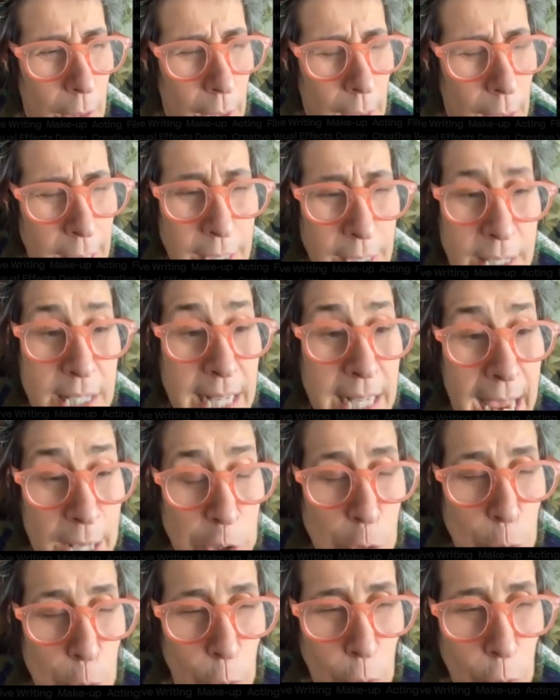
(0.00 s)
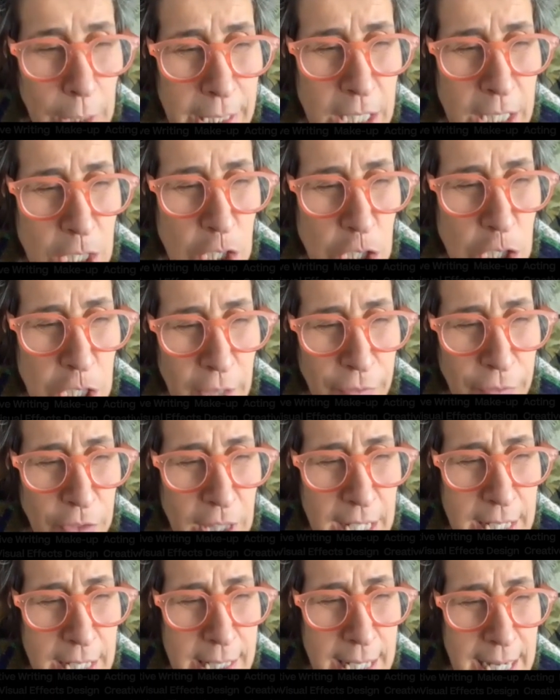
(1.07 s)
schedule, and he'd shift
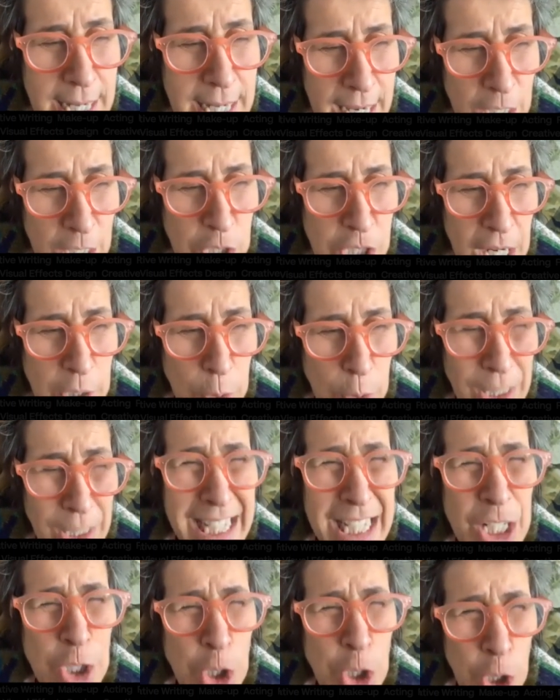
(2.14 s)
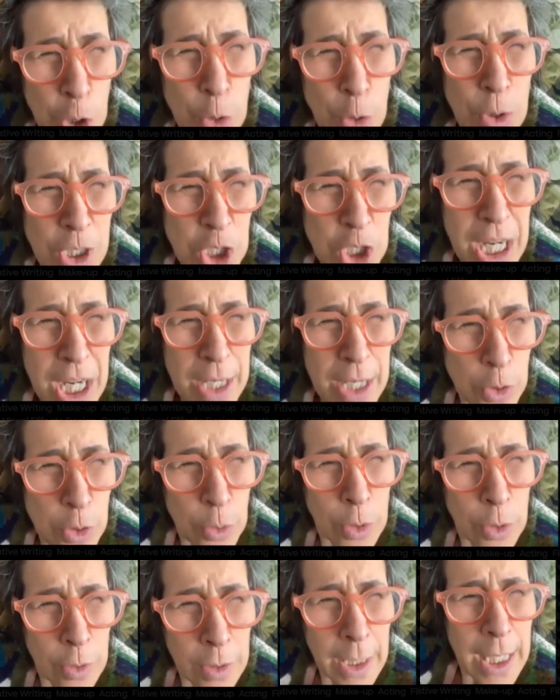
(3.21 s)
things in his schedule. He knew the
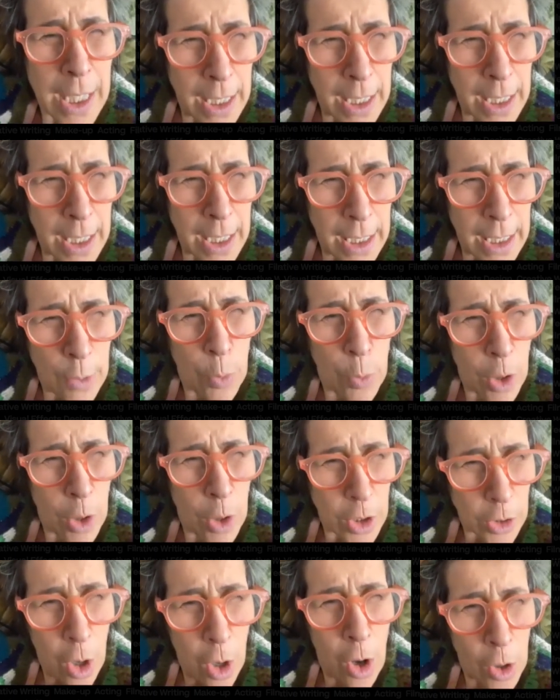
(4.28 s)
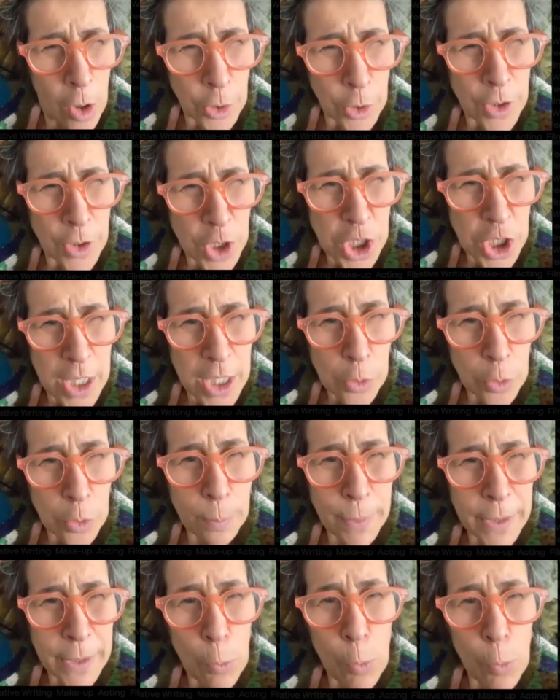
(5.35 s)
schedule. He worked hard on the schedule, but
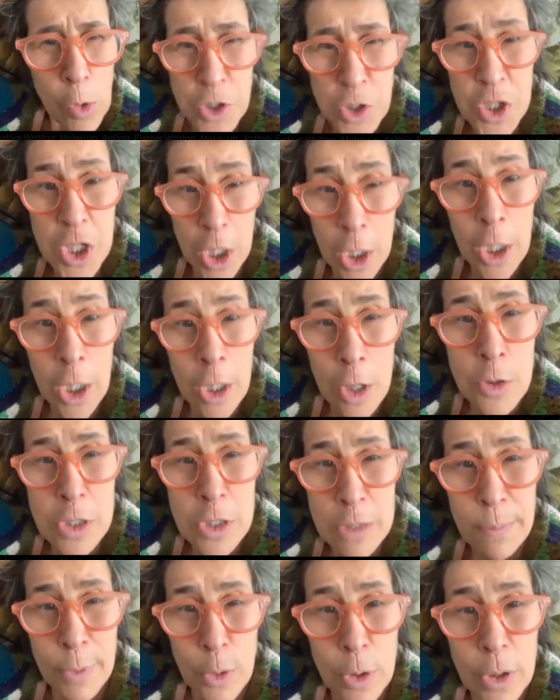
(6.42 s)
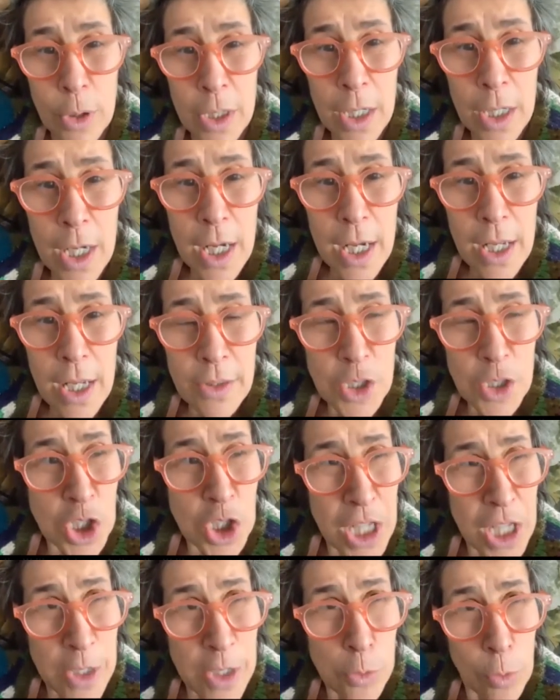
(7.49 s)
it wasn't a closed book. The
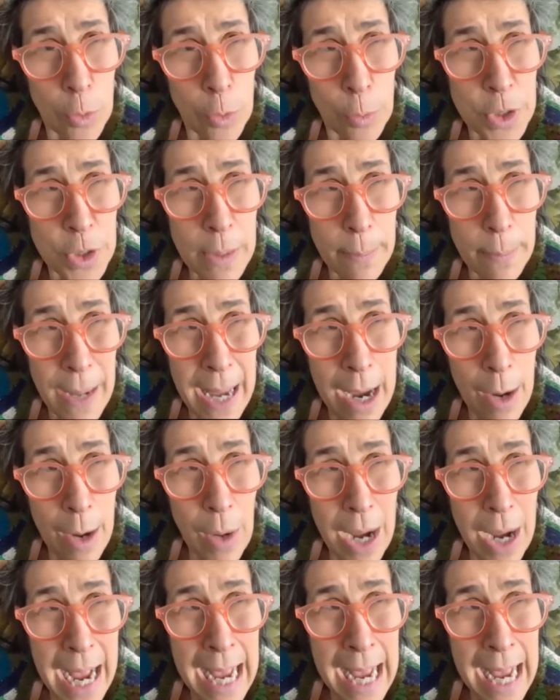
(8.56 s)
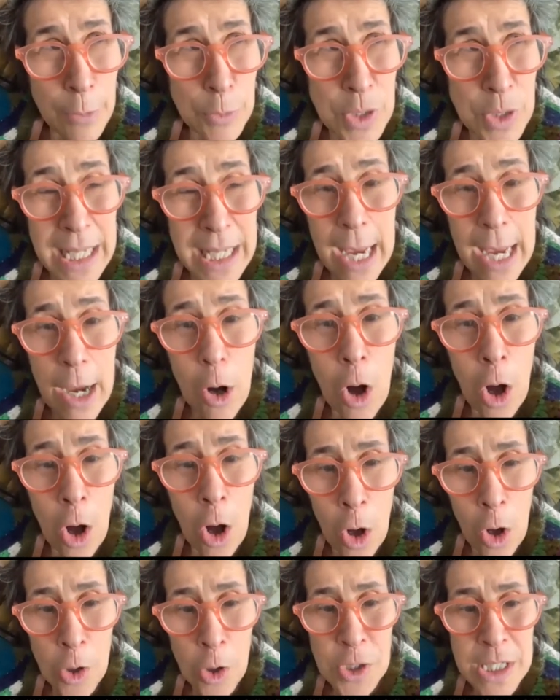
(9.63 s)
schedule was about how to get
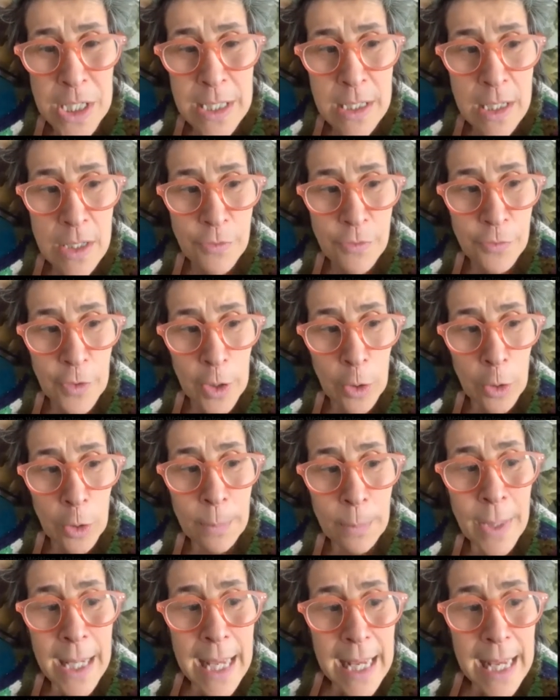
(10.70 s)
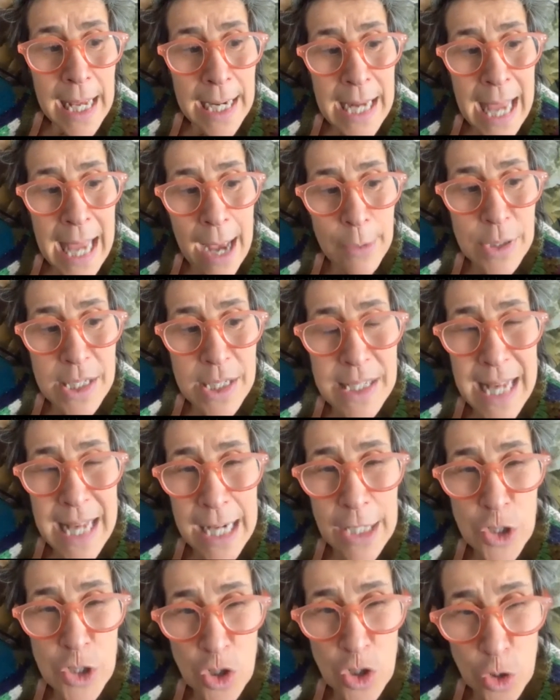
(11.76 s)
heart into the film and how to tell
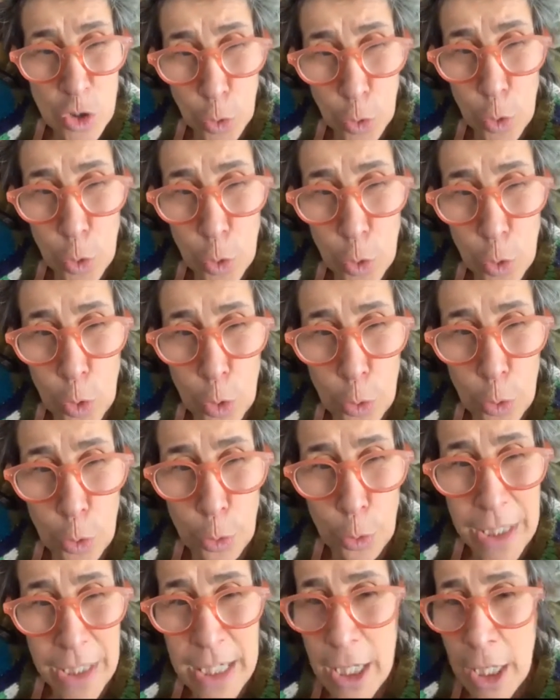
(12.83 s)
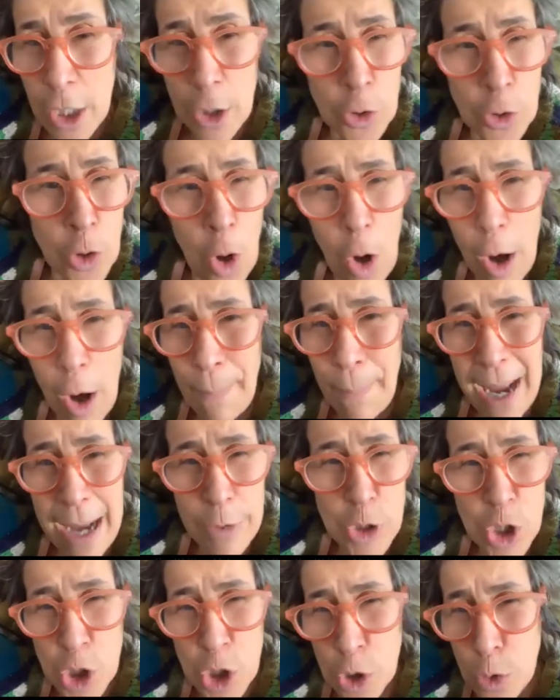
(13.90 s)
a story, not about
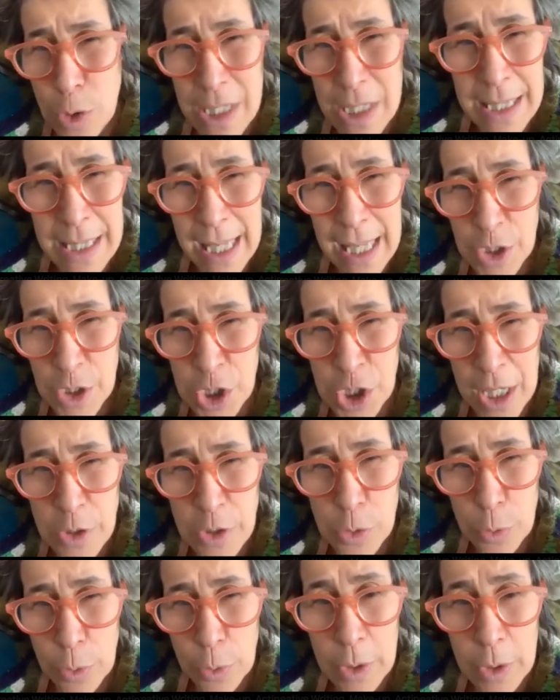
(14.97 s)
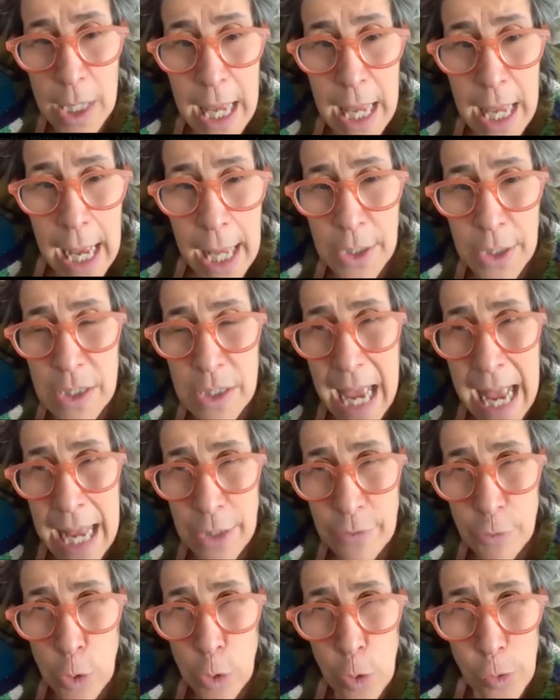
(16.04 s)
shooting that schedule. And
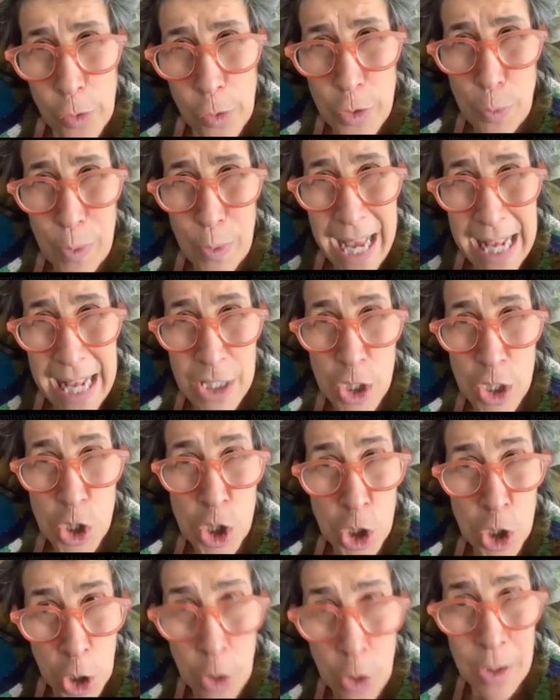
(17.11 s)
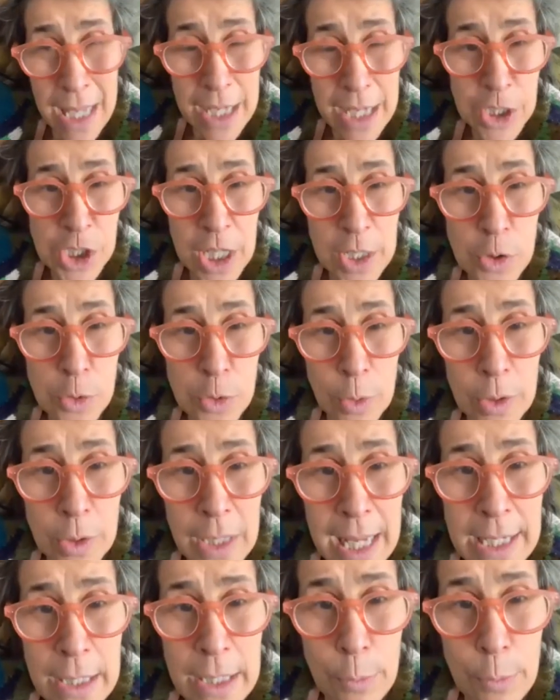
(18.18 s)
of course we had to shoot that schedule,
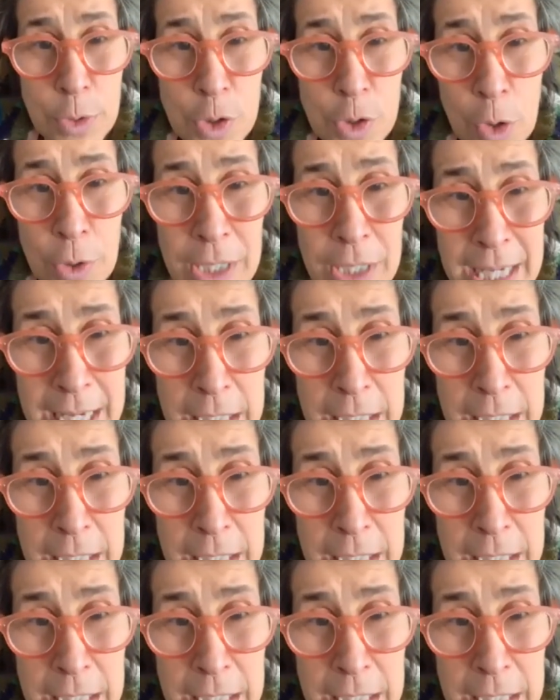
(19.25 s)
and it was on his